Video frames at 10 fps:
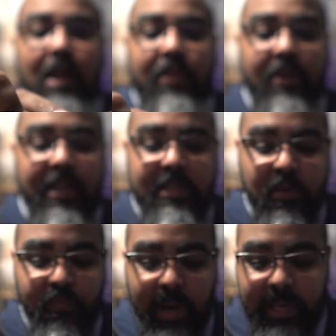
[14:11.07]
There is
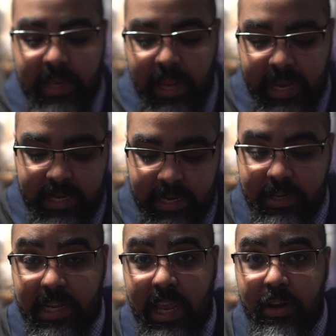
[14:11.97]
a red light
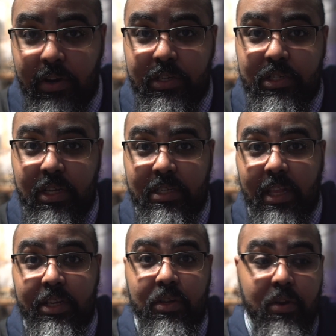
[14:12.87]
indicator just
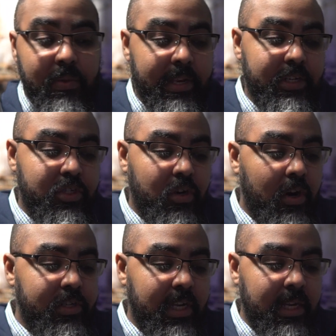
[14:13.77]
letting you know that it's
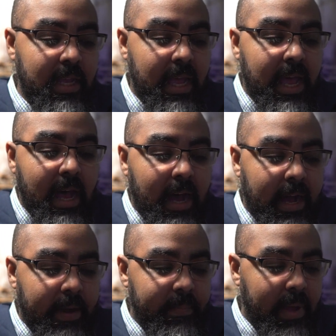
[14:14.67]
charging.
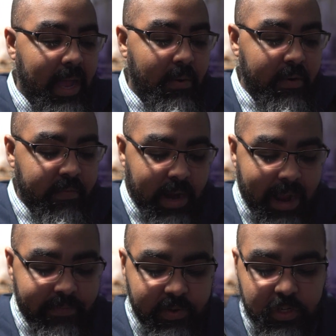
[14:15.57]
However,
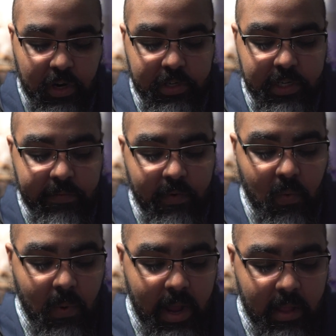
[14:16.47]
after charging for a
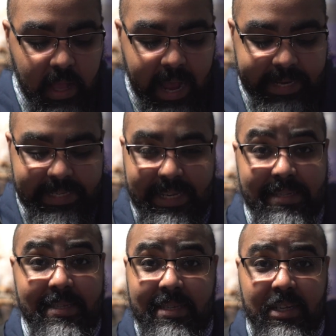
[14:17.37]
while, I
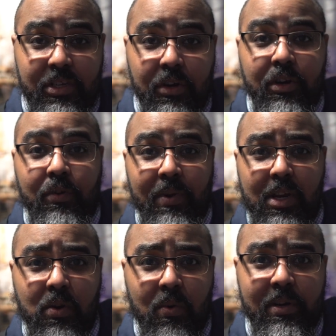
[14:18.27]
didn't see it turn to
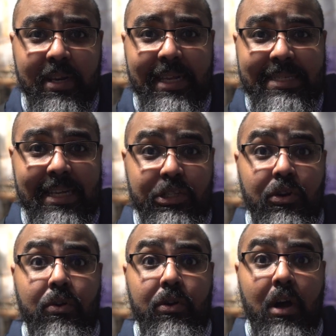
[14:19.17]
green, nor did I see it
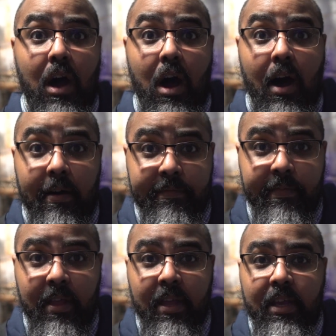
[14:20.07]
turn off.
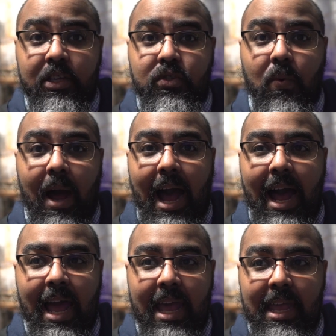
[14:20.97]
So
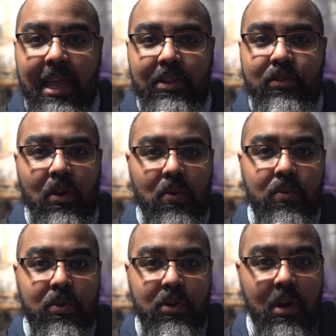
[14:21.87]
I
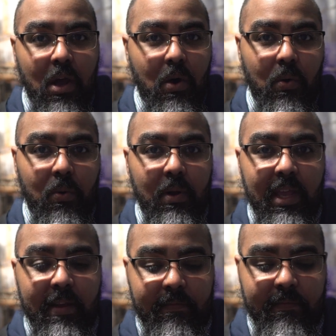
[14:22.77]
don't know
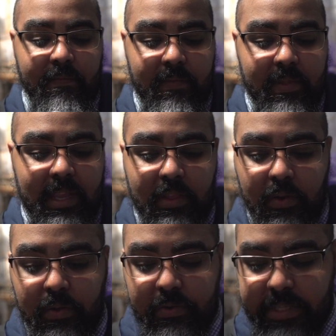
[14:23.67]
if either
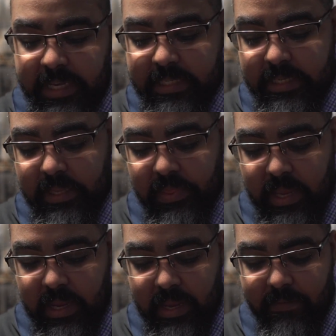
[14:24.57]
of those things is a
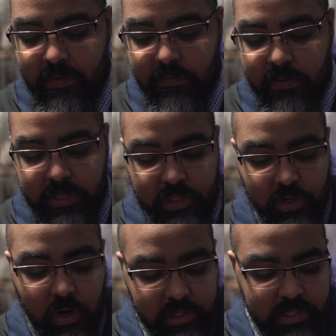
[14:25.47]
thing if you fully
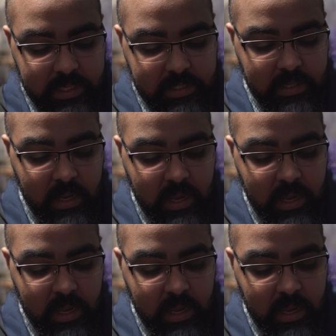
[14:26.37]
charge this.